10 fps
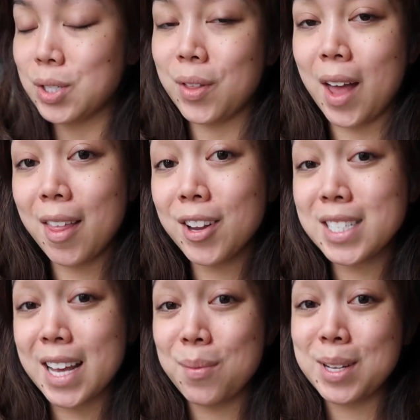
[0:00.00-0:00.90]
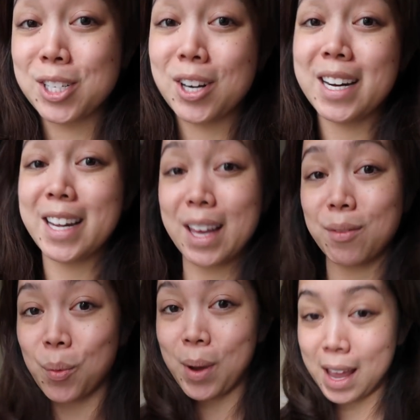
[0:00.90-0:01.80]
So the other day we started a
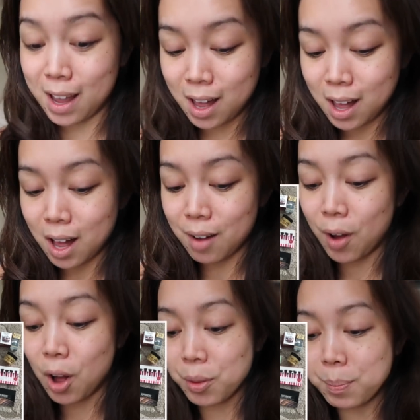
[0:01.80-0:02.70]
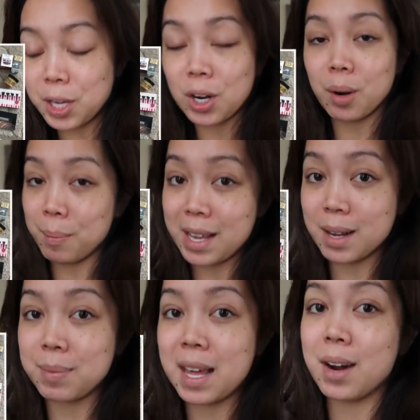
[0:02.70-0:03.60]
giveaway of all the PR
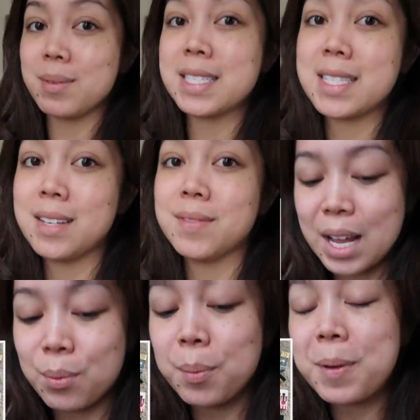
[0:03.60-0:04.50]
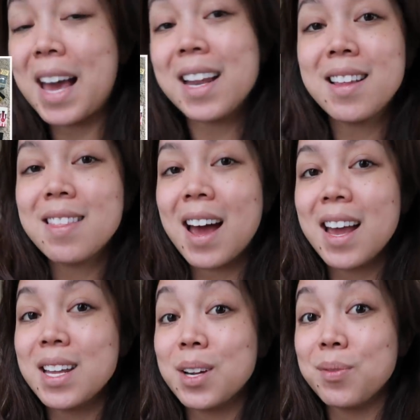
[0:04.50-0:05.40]
makeup that I received, and we'll be ending
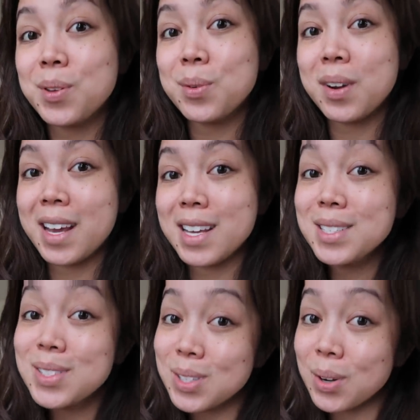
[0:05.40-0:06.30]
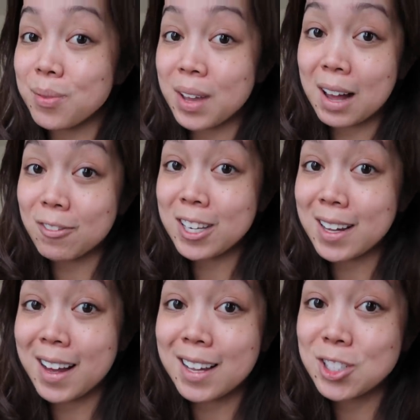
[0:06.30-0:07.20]
that in a few days. So if you haven't
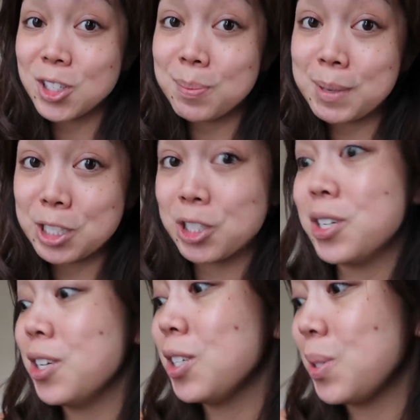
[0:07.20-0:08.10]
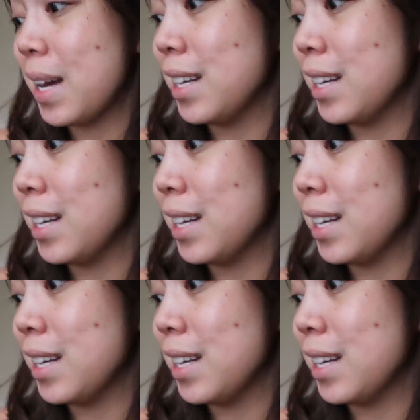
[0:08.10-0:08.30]
yet entered, be sure to